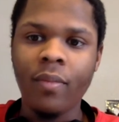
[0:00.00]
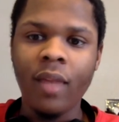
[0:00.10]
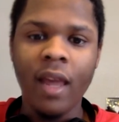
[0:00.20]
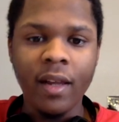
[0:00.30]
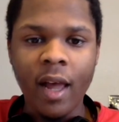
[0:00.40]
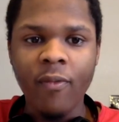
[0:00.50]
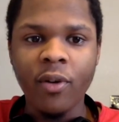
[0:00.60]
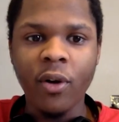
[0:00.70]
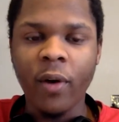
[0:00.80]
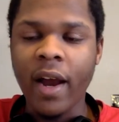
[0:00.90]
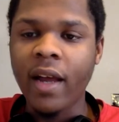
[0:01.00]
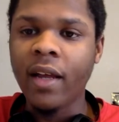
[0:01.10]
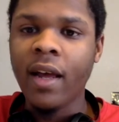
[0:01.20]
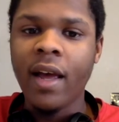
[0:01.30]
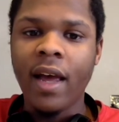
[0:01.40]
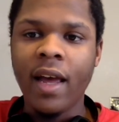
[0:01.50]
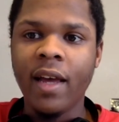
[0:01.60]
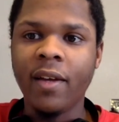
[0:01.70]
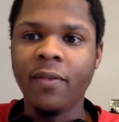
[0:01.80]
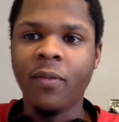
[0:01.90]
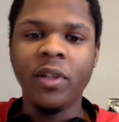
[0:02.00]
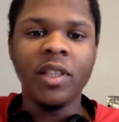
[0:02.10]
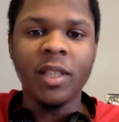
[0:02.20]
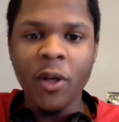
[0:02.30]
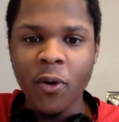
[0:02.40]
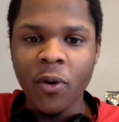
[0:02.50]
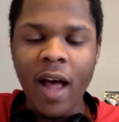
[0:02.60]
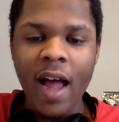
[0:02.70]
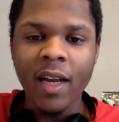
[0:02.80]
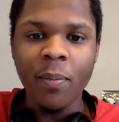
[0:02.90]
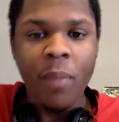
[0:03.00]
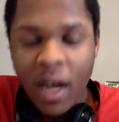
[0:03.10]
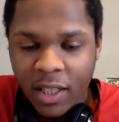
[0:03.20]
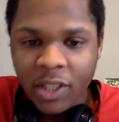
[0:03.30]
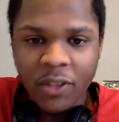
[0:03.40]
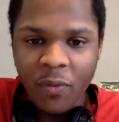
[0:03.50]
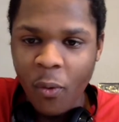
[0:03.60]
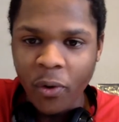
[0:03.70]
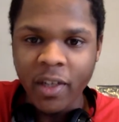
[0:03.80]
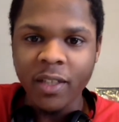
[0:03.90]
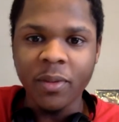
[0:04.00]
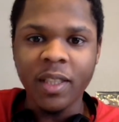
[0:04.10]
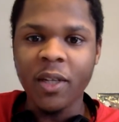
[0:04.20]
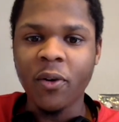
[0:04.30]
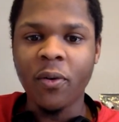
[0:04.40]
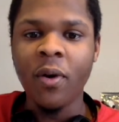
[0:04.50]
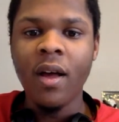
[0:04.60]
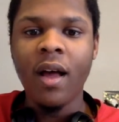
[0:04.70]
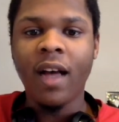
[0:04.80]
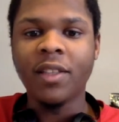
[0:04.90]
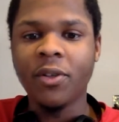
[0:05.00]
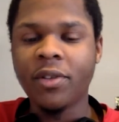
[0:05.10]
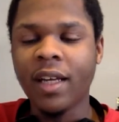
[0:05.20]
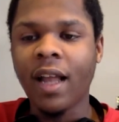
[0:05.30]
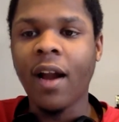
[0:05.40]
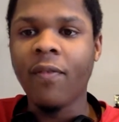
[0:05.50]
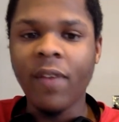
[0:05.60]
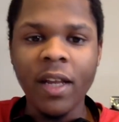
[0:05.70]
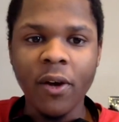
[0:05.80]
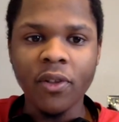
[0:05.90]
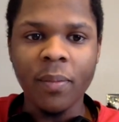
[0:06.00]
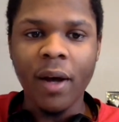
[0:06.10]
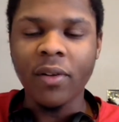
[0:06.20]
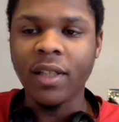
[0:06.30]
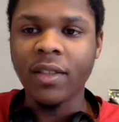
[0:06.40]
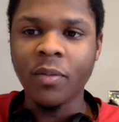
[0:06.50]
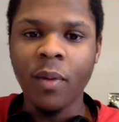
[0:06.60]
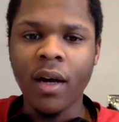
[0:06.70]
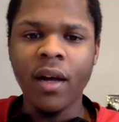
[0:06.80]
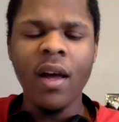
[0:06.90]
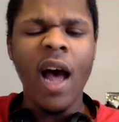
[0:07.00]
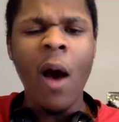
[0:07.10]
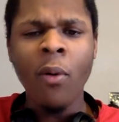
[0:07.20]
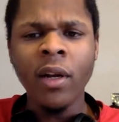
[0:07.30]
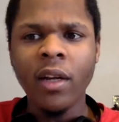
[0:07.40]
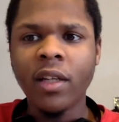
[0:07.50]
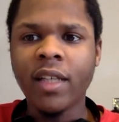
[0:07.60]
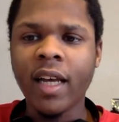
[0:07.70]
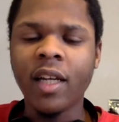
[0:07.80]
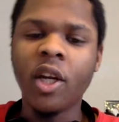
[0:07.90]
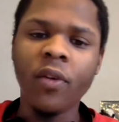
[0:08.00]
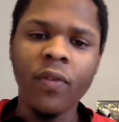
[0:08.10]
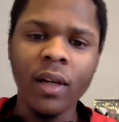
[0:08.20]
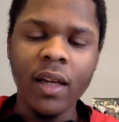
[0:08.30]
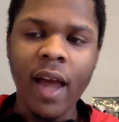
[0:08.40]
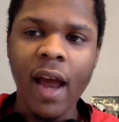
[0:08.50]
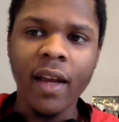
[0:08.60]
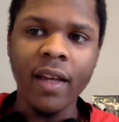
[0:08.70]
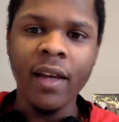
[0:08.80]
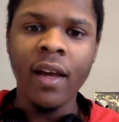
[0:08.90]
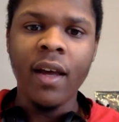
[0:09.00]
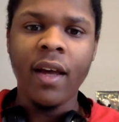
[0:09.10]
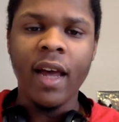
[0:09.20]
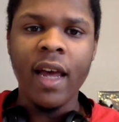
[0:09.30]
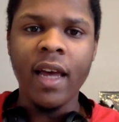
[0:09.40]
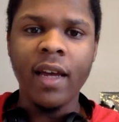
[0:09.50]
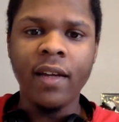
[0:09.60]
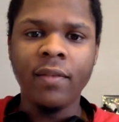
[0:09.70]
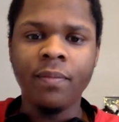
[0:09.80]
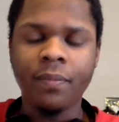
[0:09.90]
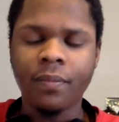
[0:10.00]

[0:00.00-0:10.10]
and Kevin Durant. And we still kind of punished for it because I still see a lot of videos about this. But I wanted to take a different look at it and